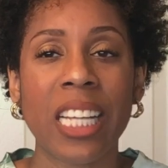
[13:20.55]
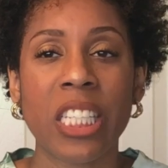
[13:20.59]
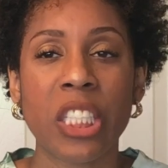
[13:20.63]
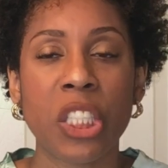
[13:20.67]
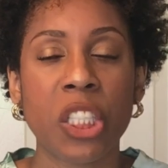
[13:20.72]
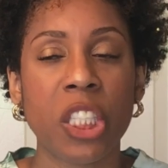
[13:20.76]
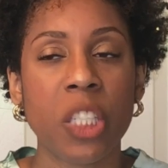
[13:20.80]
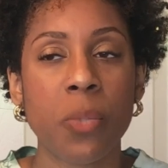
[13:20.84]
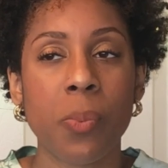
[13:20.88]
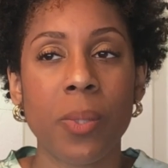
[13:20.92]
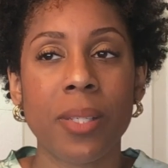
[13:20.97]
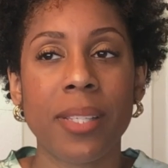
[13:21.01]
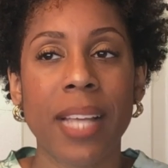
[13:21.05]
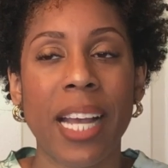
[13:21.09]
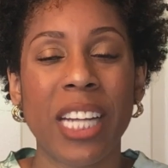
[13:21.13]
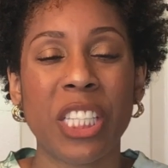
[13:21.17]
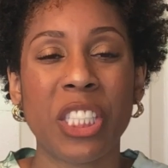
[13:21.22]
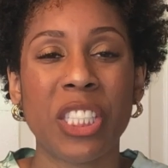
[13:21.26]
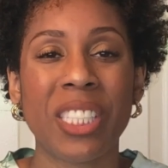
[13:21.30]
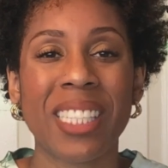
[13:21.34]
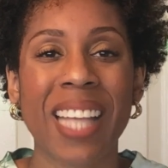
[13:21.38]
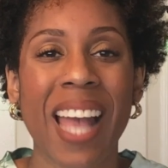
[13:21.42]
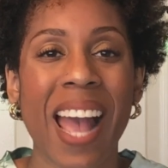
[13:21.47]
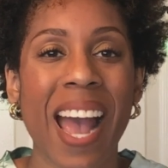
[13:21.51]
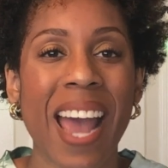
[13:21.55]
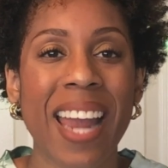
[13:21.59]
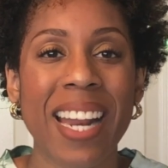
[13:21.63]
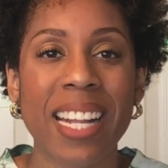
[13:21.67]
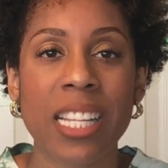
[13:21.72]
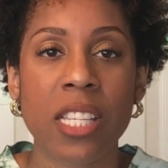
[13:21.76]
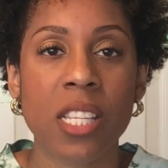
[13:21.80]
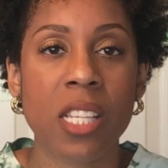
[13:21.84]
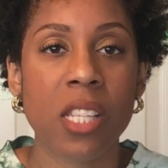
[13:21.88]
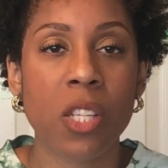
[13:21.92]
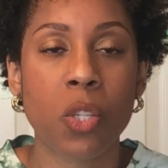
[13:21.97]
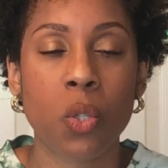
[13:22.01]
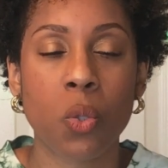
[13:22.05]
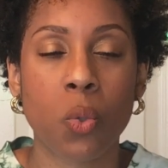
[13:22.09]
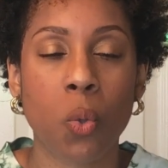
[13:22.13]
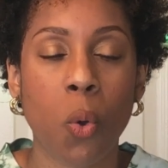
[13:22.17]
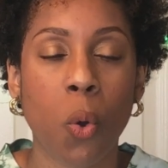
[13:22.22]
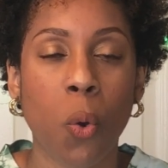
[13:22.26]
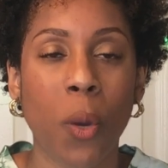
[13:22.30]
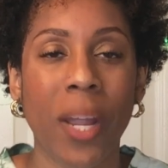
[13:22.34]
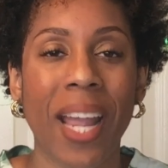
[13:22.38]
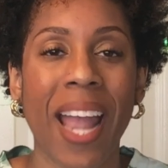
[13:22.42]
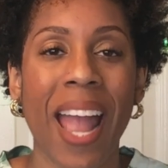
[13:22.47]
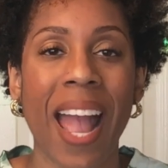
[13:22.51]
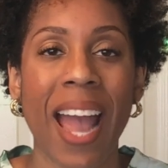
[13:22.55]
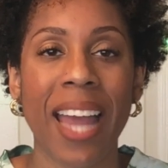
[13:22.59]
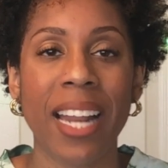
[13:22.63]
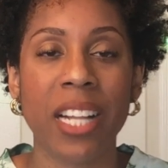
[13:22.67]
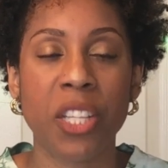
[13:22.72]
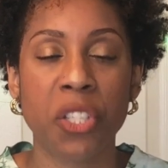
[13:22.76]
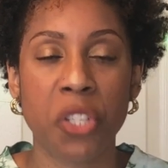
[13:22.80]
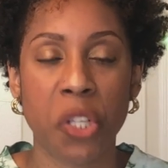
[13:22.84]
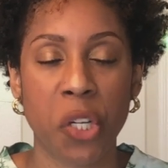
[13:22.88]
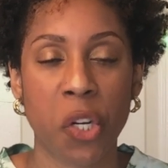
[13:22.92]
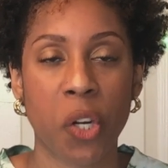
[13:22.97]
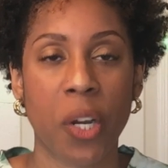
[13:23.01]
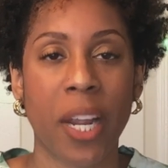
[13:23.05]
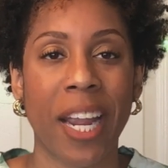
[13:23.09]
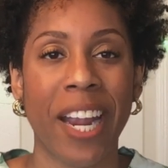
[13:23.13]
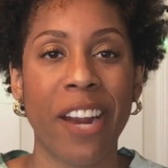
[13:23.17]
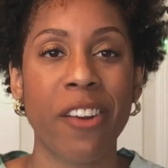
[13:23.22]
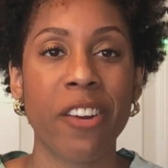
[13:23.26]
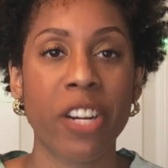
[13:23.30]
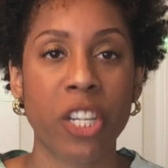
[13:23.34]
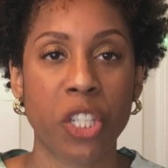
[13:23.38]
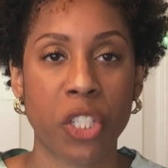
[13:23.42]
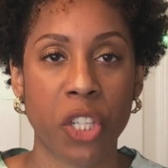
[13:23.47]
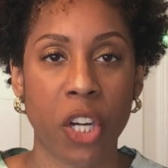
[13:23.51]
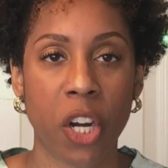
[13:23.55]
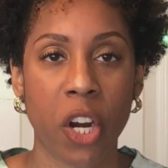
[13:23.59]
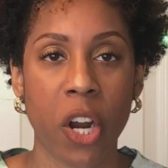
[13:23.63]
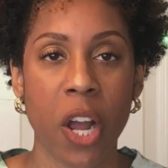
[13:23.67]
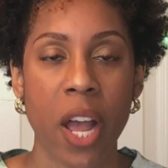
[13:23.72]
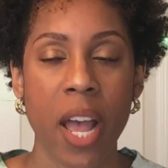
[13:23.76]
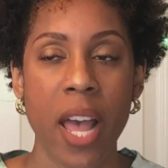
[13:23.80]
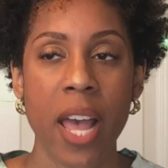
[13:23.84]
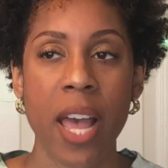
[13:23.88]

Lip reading: And she was like, just add it to the story, add it to your character.